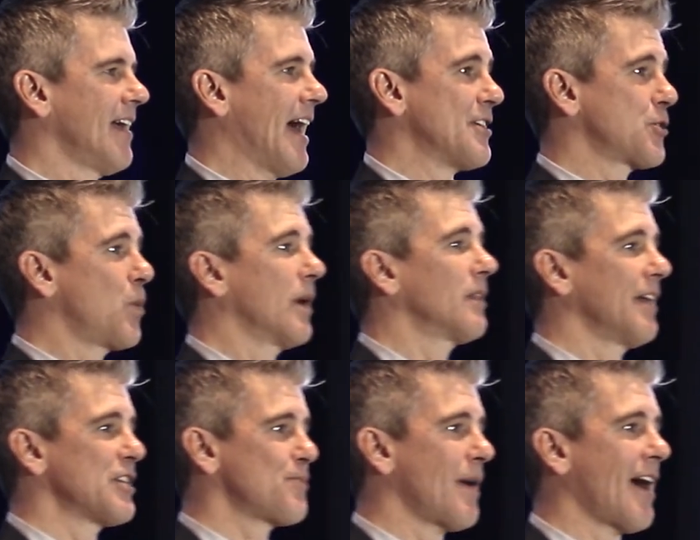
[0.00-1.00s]
as quickly
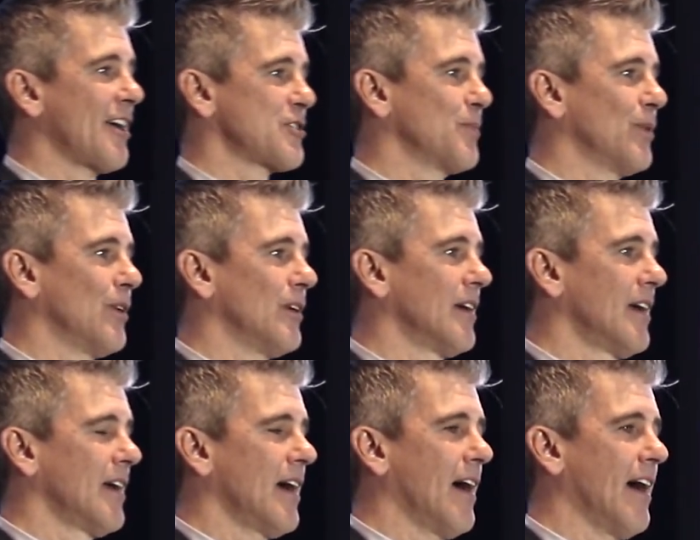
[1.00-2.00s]
as possible
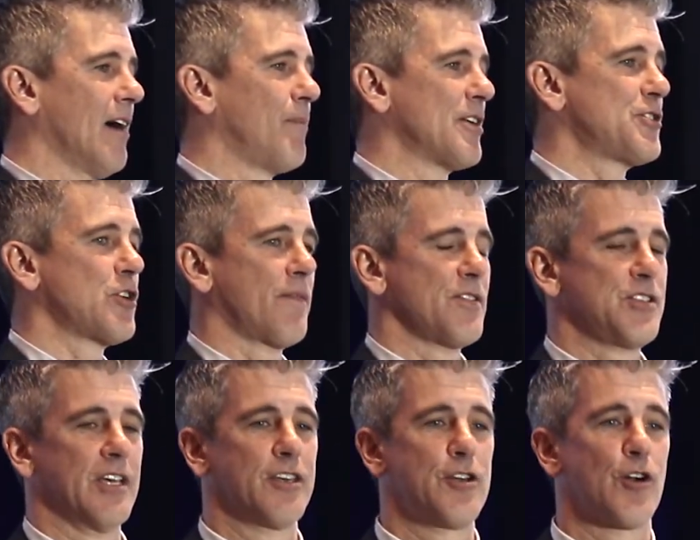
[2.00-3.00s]
uh, by
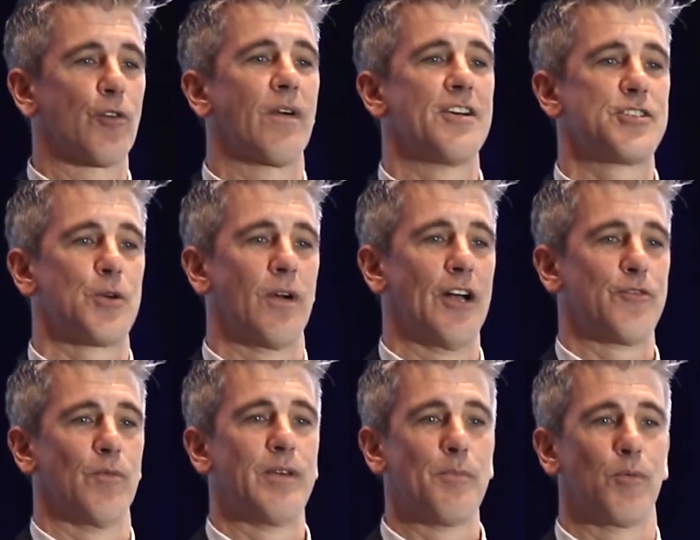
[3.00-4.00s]
servicing your restaurants
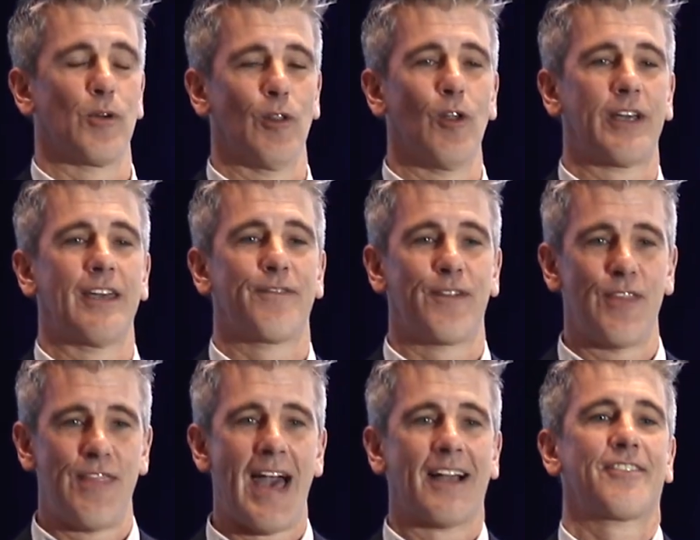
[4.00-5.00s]
when people are looking for
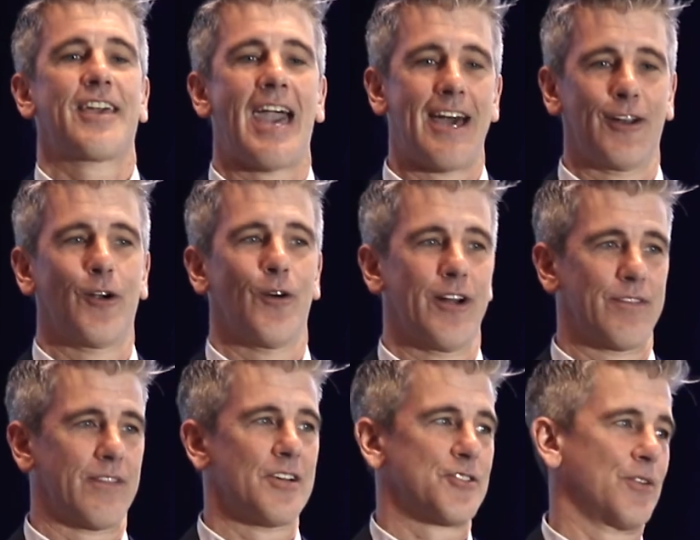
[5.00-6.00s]
that category
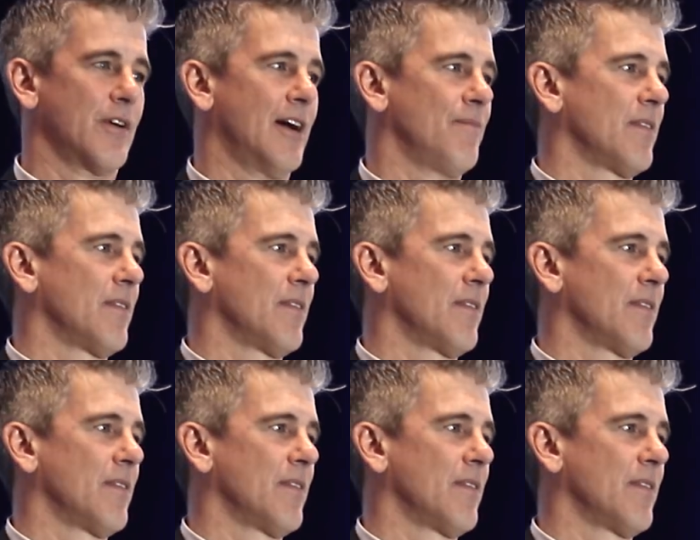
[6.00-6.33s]
of restaurant.